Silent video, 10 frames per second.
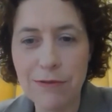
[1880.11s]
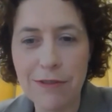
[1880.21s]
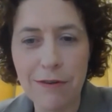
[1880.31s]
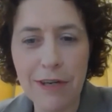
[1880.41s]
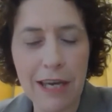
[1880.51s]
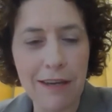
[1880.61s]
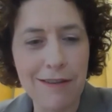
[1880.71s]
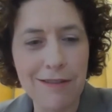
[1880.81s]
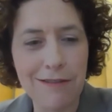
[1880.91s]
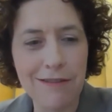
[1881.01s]
So I'll get you
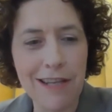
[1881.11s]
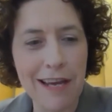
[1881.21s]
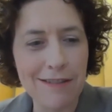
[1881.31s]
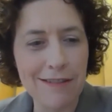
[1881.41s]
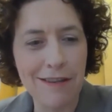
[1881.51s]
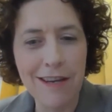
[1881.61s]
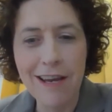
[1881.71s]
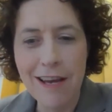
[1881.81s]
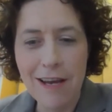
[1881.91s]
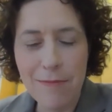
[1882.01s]
to do that to
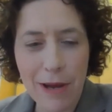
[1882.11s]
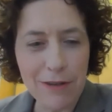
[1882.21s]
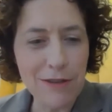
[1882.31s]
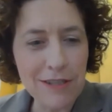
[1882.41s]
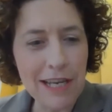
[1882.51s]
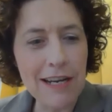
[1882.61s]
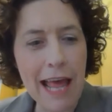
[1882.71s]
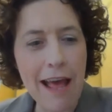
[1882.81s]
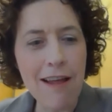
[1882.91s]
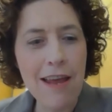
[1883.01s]
make sure you send it
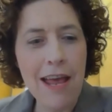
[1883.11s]
out.